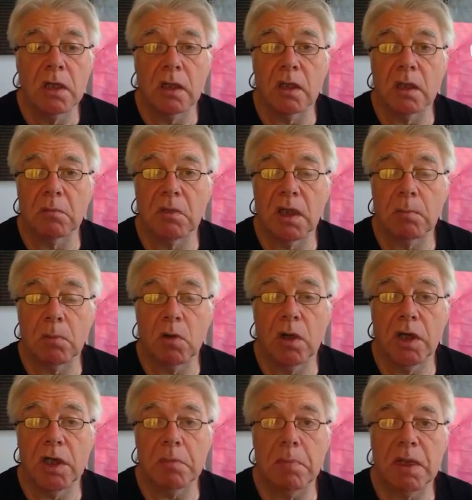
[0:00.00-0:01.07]
They haven't
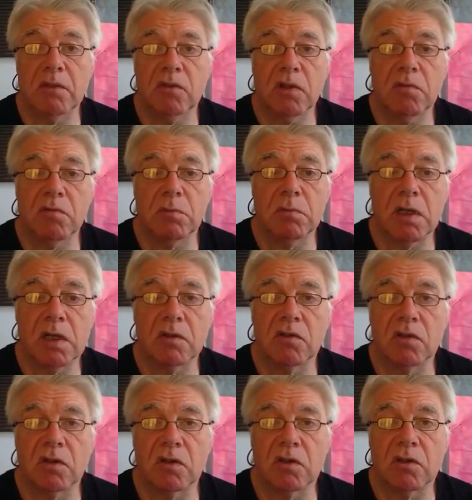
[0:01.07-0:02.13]
got any better from that
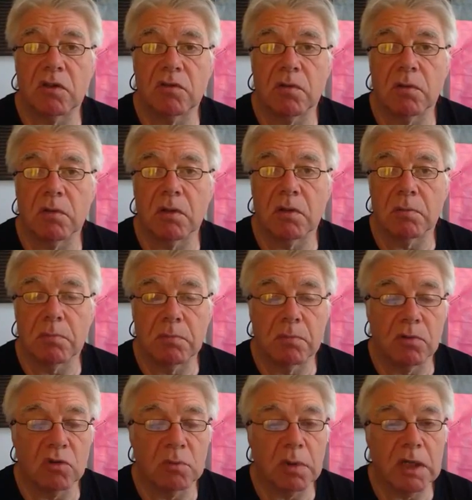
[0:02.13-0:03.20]

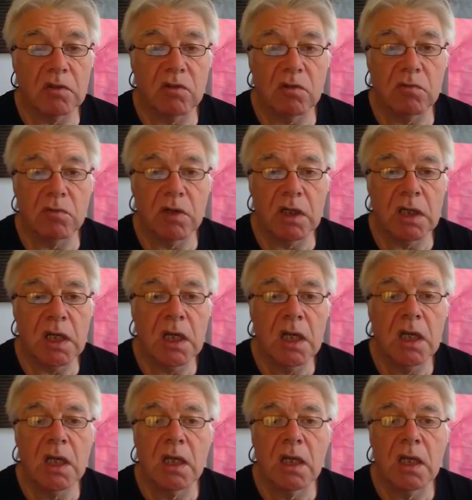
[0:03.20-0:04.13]
perspective, really.